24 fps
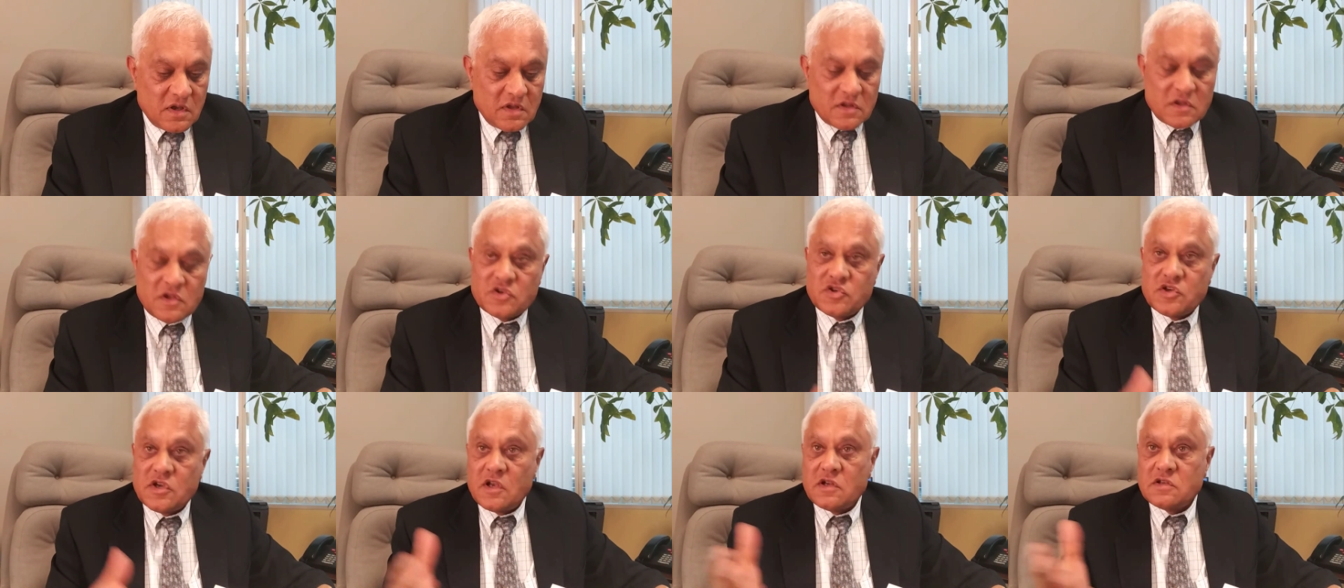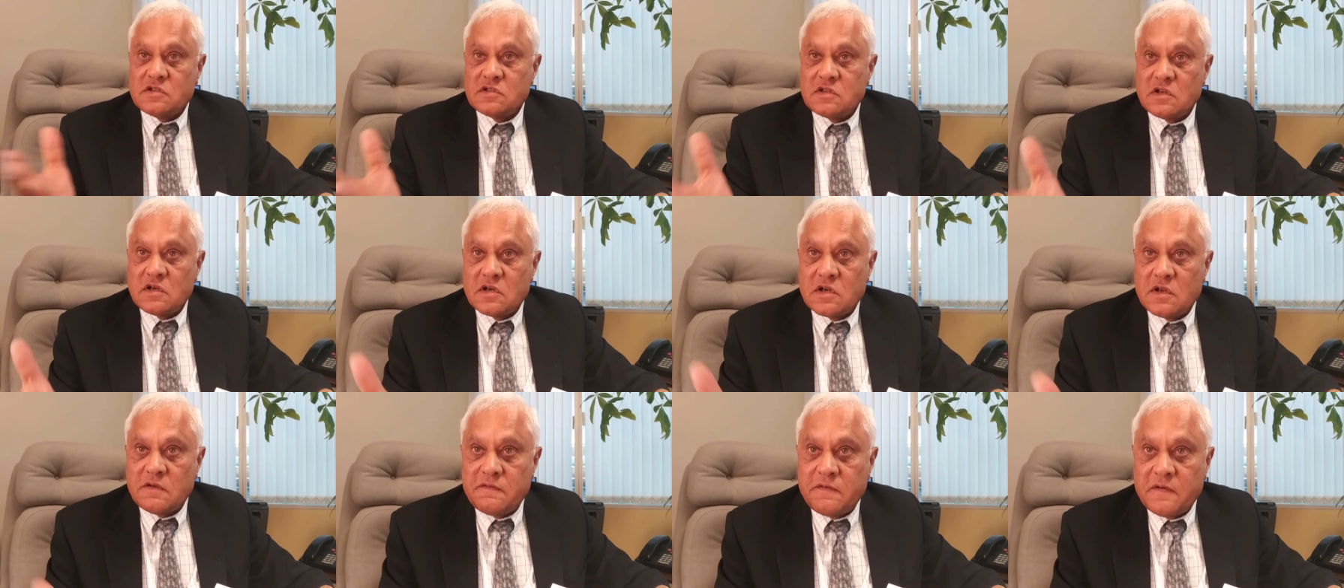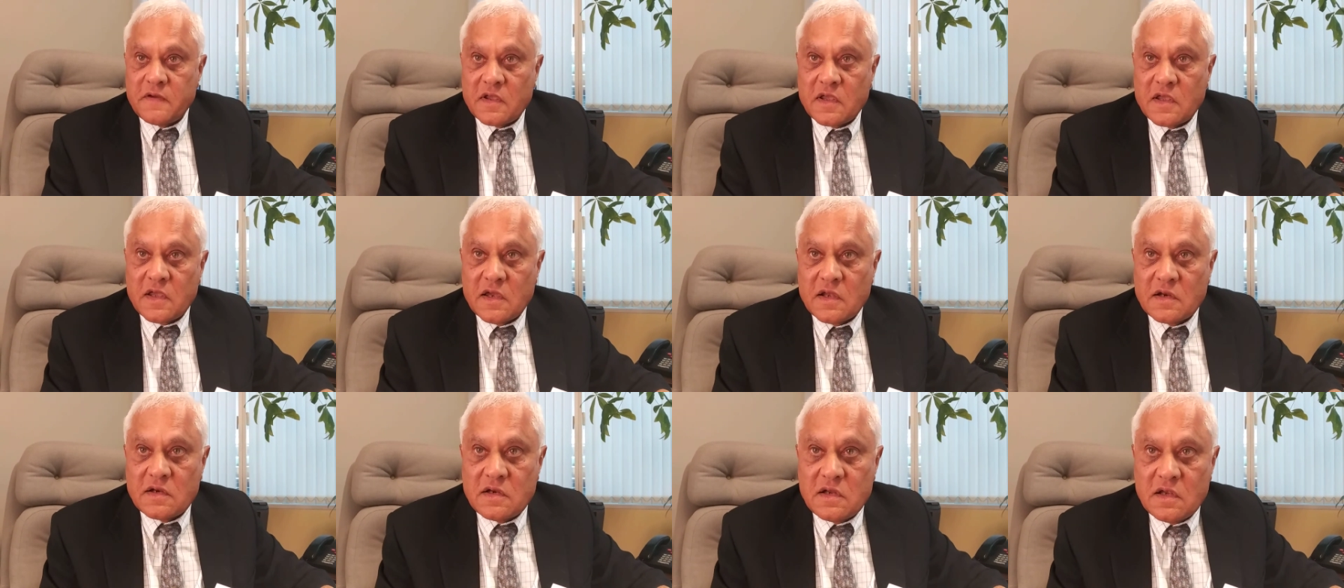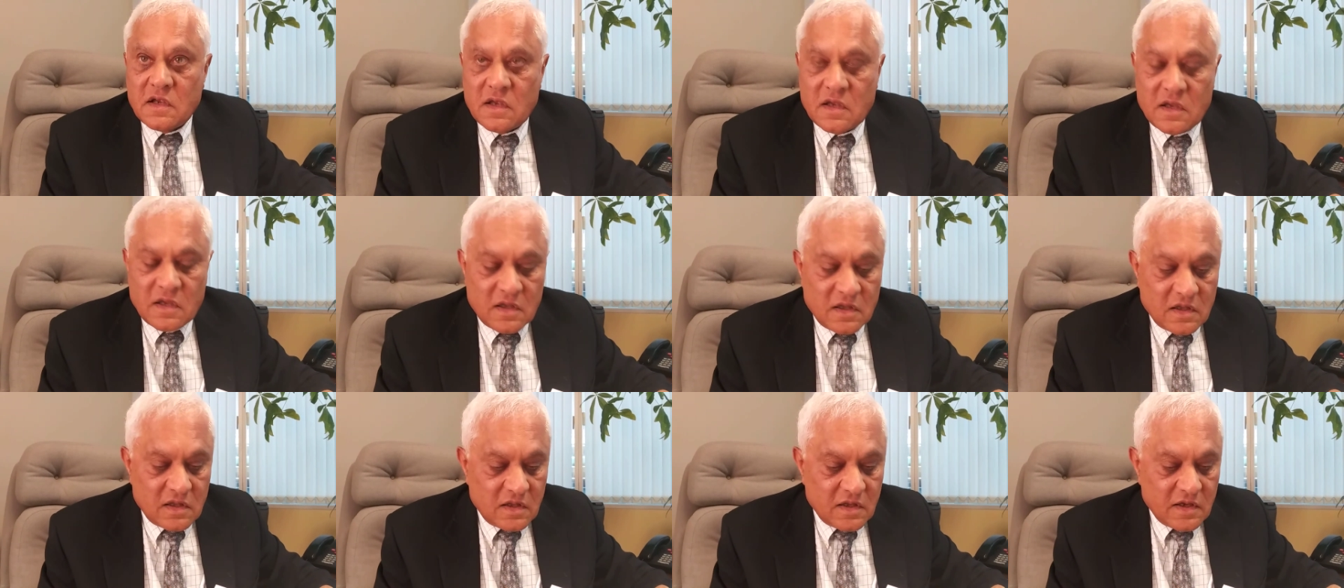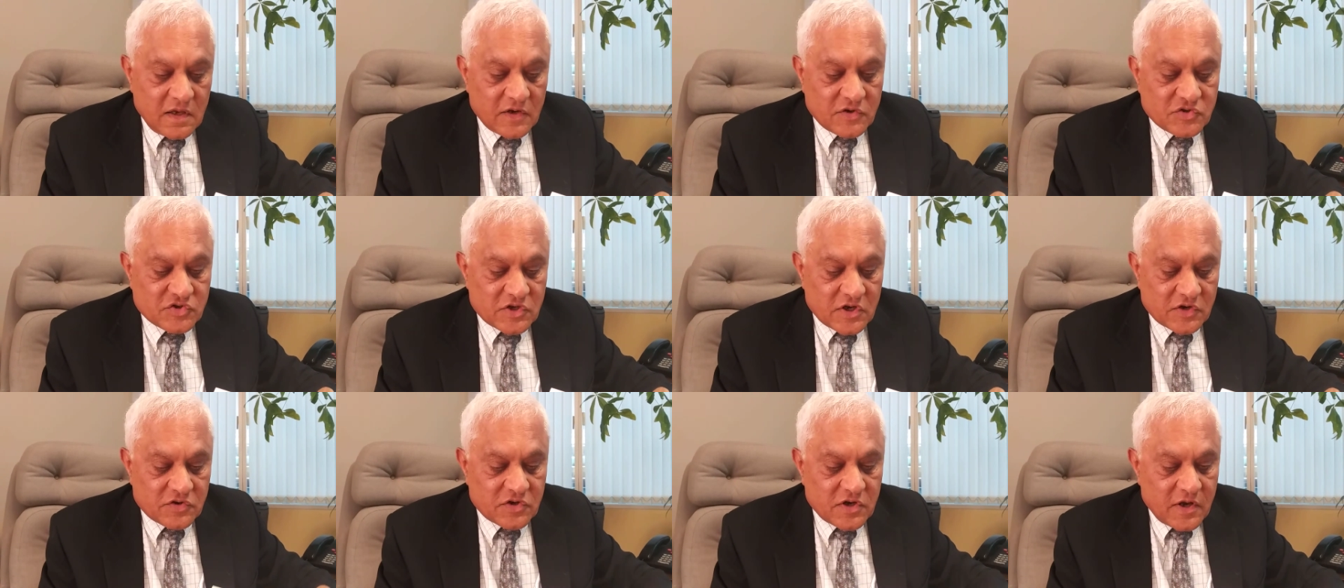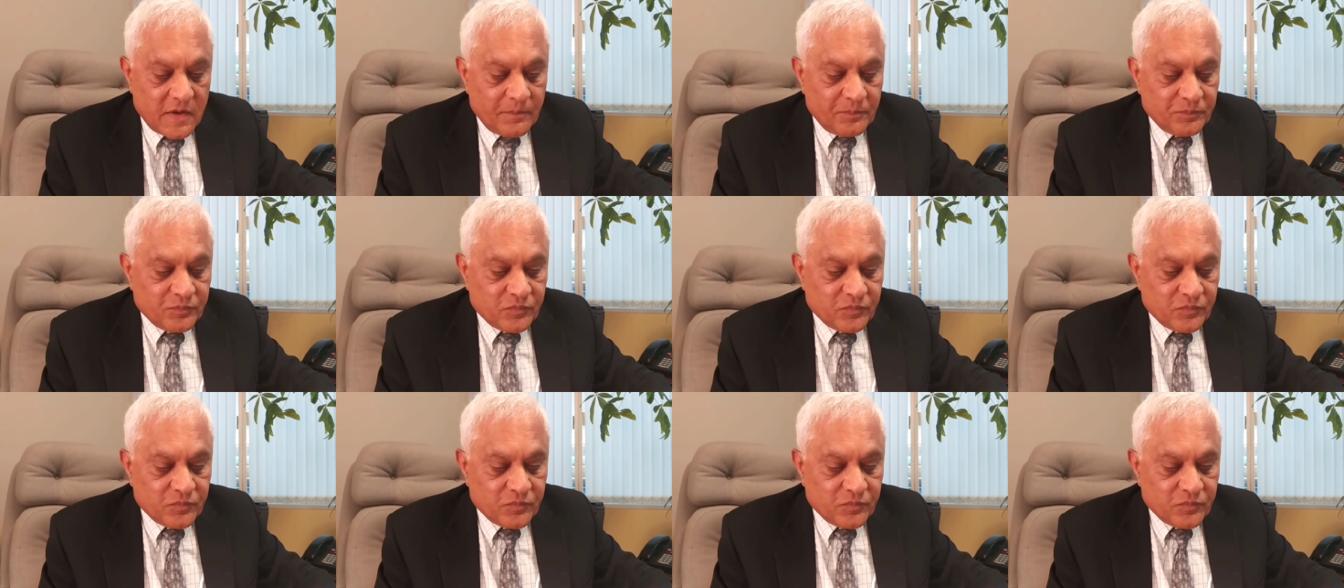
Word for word: the share certificate, etc.